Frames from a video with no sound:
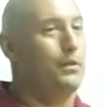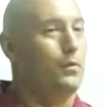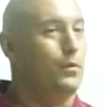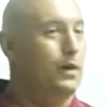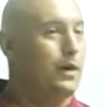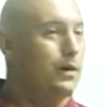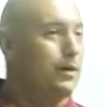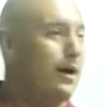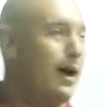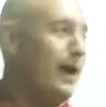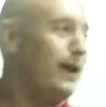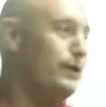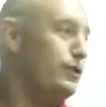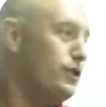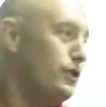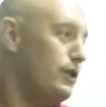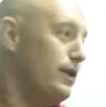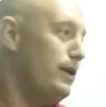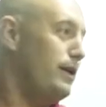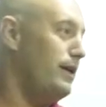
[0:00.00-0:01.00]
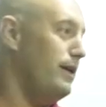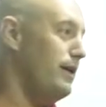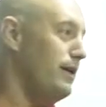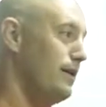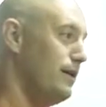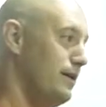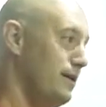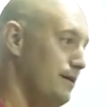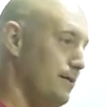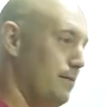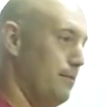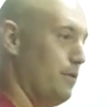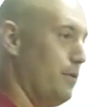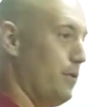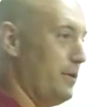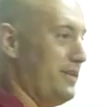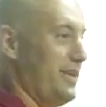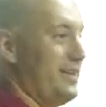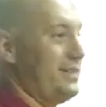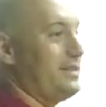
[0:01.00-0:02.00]
but we are actually
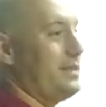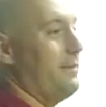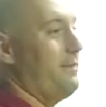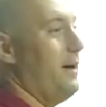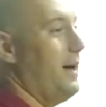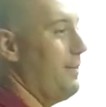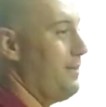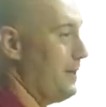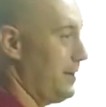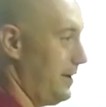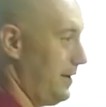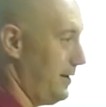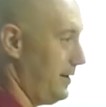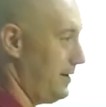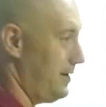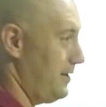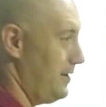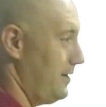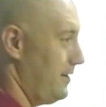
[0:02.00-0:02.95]
more densely populated.